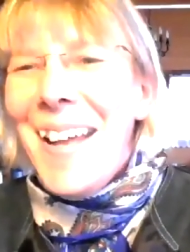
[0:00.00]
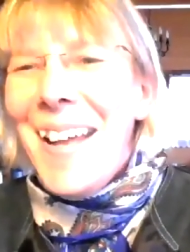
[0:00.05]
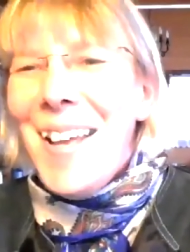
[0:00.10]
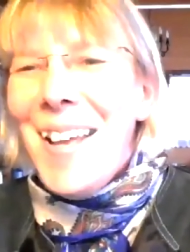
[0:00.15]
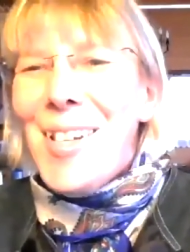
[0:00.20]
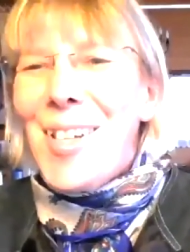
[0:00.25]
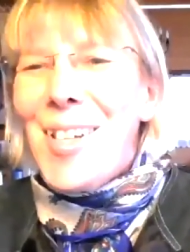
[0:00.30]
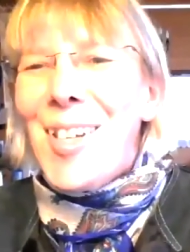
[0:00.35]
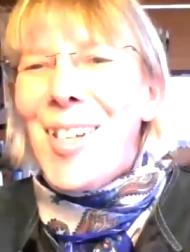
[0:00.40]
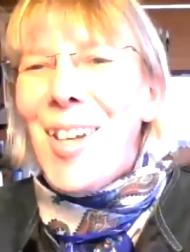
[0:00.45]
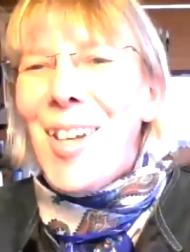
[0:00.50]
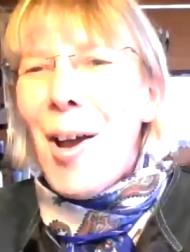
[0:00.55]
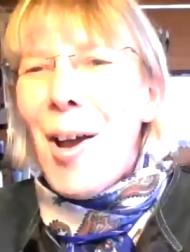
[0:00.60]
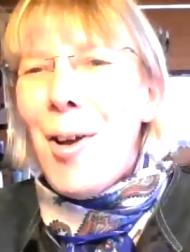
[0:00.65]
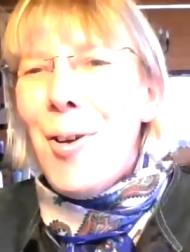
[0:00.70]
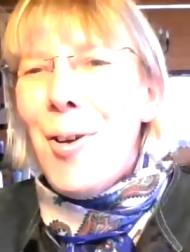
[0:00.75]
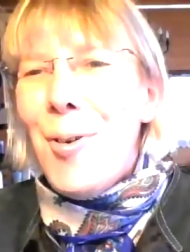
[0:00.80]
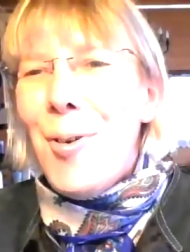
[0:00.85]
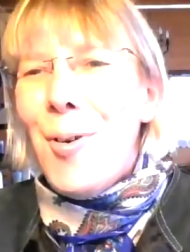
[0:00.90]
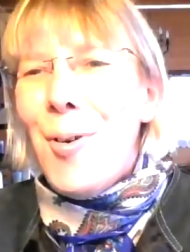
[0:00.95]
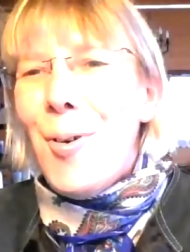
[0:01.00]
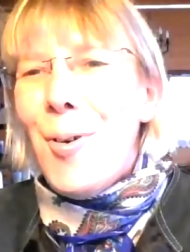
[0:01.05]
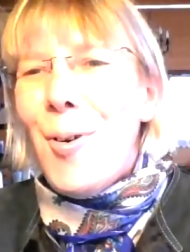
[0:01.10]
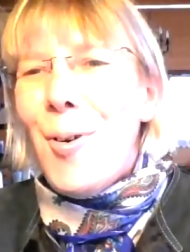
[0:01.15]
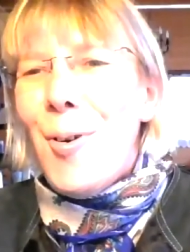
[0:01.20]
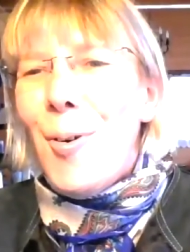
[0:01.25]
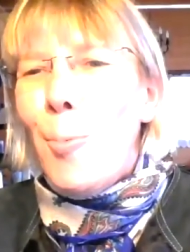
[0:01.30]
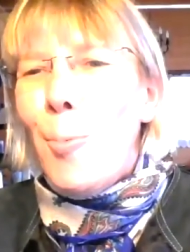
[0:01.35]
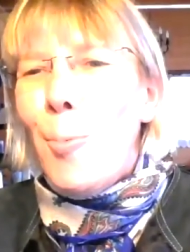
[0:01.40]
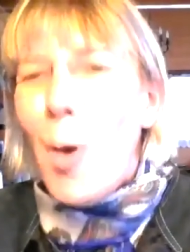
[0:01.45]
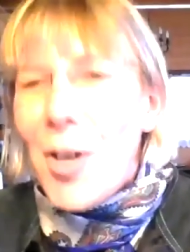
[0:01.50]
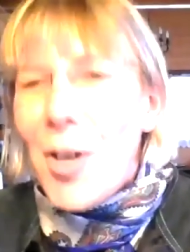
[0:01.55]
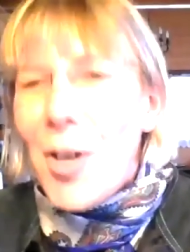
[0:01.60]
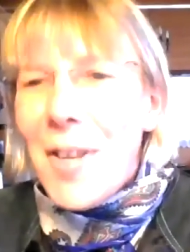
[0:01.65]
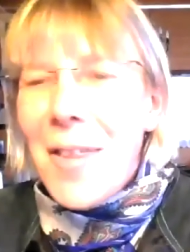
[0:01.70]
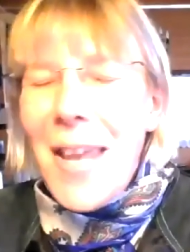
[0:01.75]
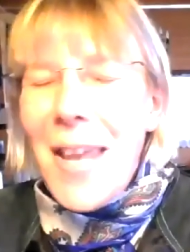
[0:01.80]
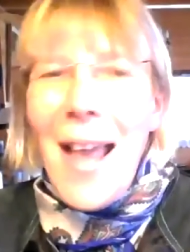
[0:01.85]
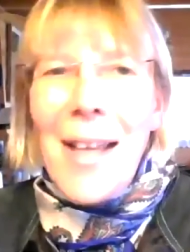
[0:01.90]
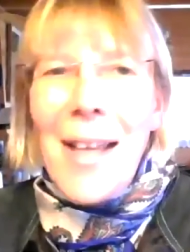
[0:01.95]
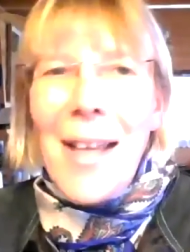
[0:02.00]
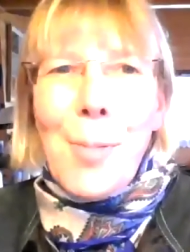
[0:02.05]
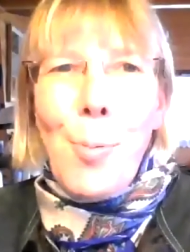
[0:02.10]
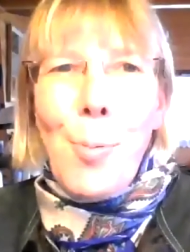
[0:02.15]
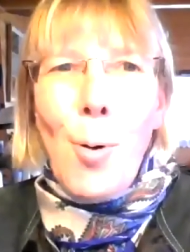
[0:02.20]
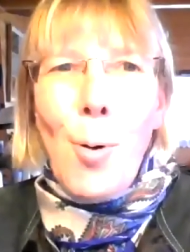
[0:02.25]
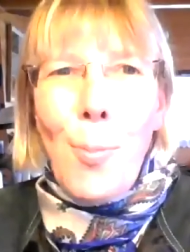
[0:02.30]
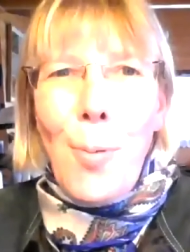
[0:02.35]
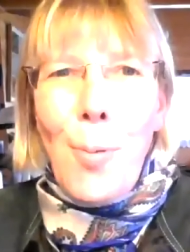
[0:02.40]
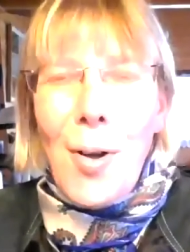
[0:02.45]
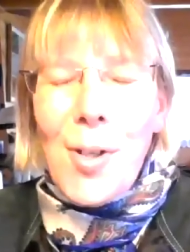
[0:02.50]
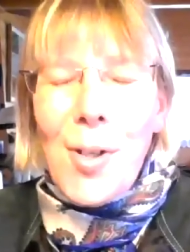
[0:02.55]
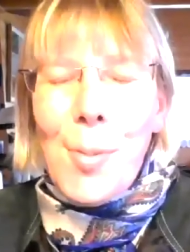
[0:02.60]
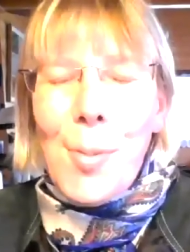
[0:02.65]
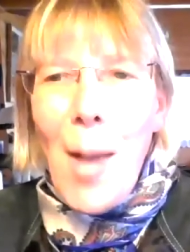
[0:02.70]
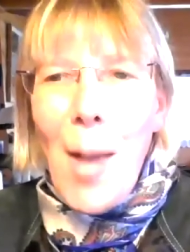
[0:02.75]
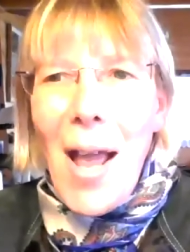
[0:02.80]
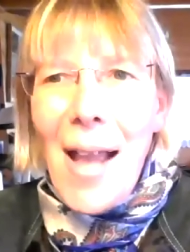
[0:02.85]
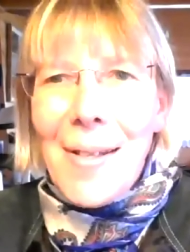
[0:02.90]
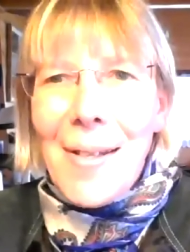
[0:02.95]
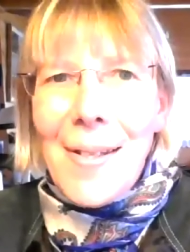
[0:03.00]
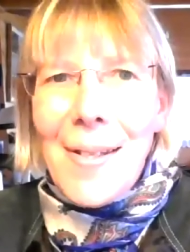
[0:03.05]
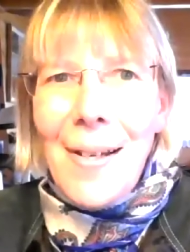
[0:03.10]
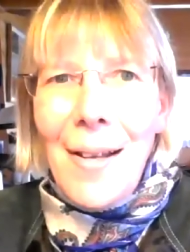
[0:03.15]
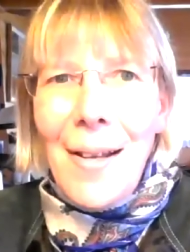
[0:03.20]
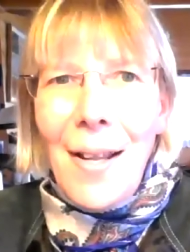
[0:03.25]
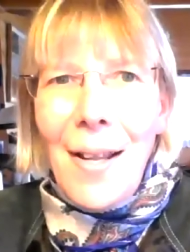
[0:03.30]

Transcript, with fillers: so what are the export prospects?